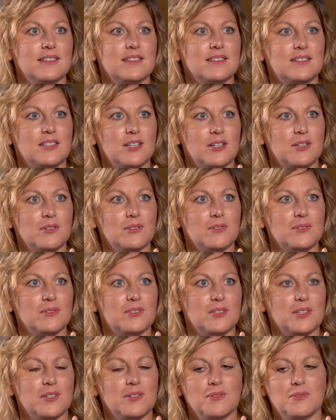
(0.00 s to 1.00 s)

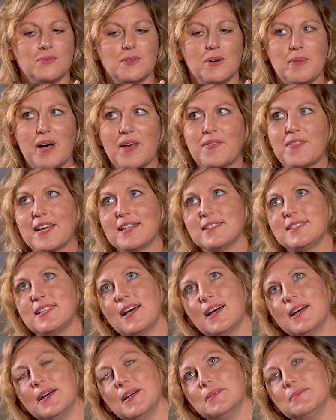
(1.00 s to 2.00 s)
So about that
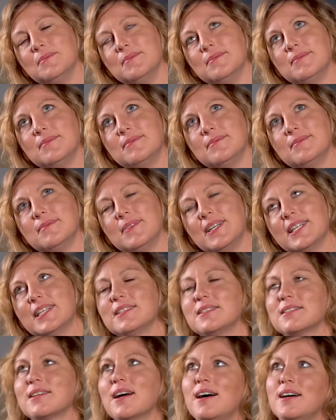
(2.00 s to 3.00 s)
time, I
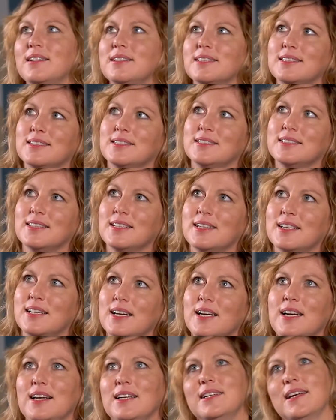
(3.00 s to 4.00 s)
guess Colin,
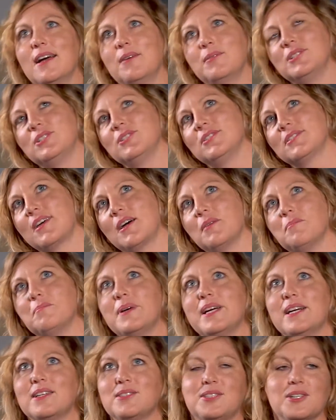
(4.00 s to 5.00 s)
we just got
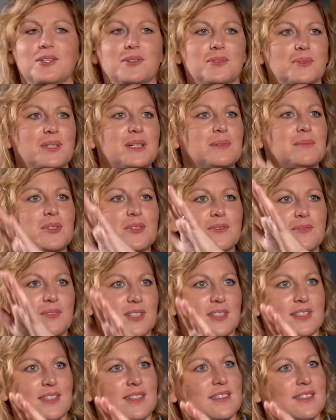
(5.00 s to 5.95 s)
married. So we moved to